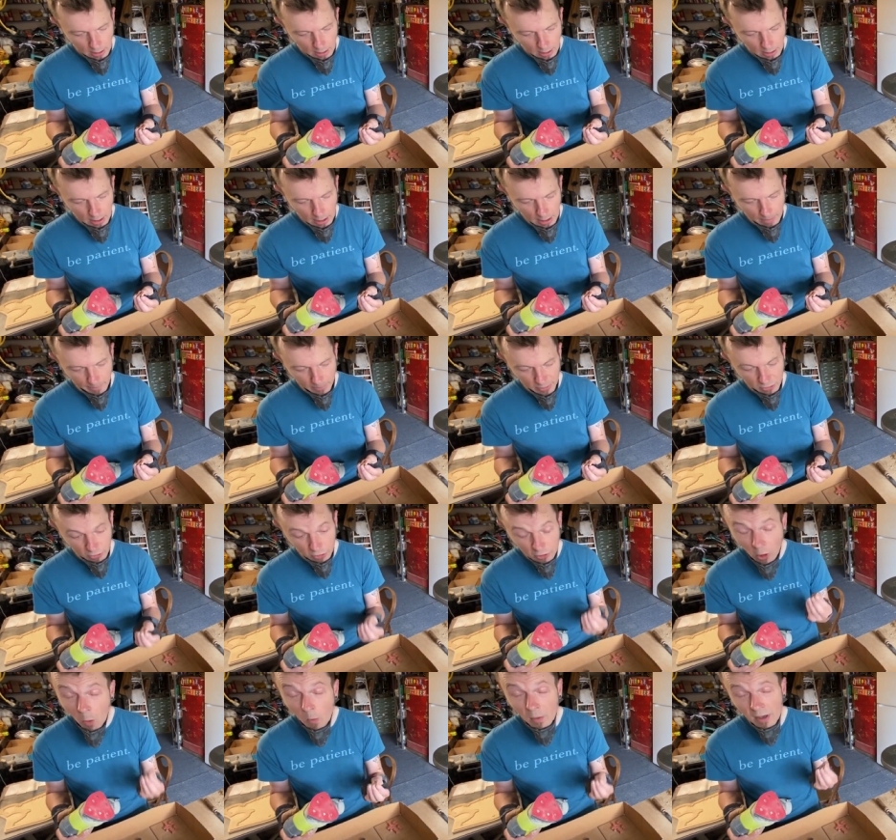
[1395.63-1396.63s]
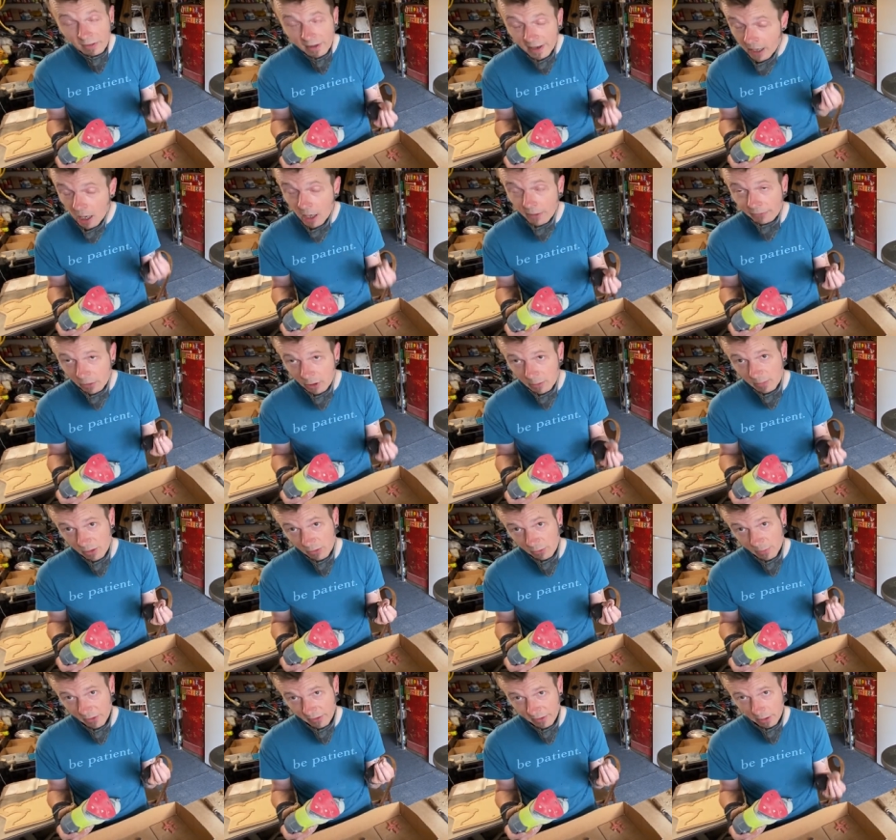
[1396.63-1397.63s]
um, but you don't want to take off too
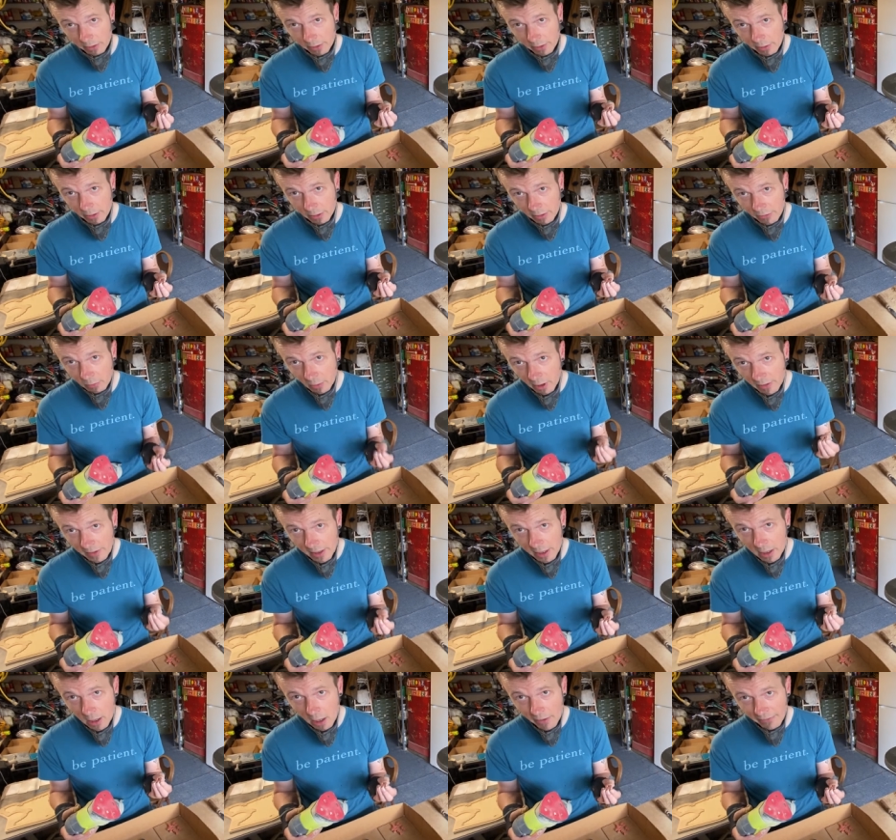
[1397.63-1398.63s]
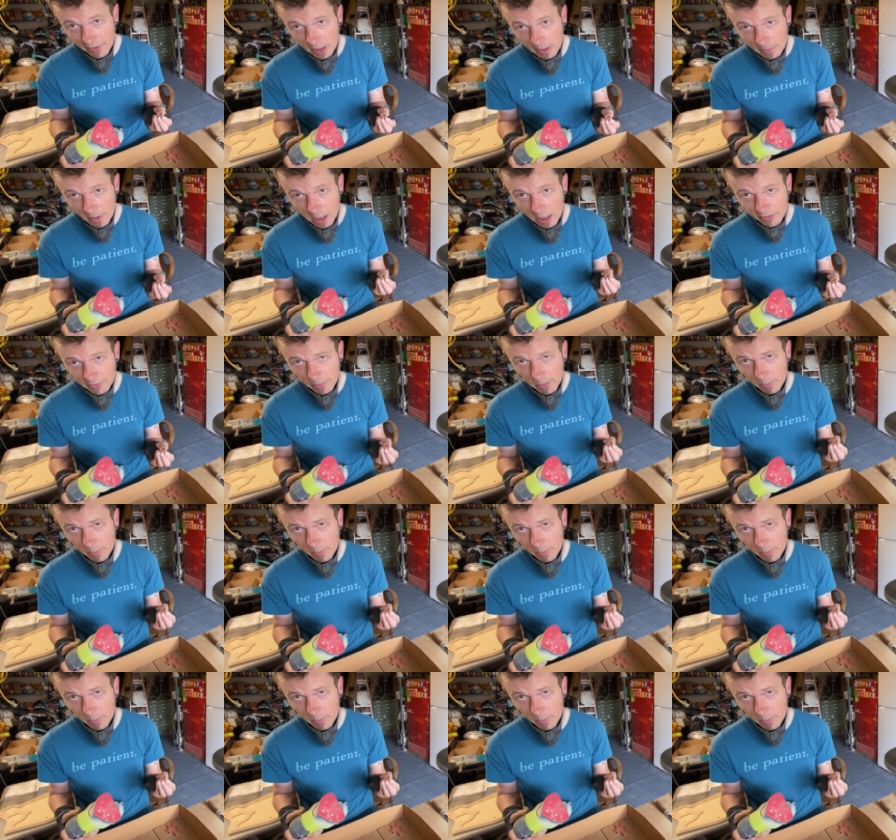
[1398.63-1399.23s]
much material. You just want to take off any possible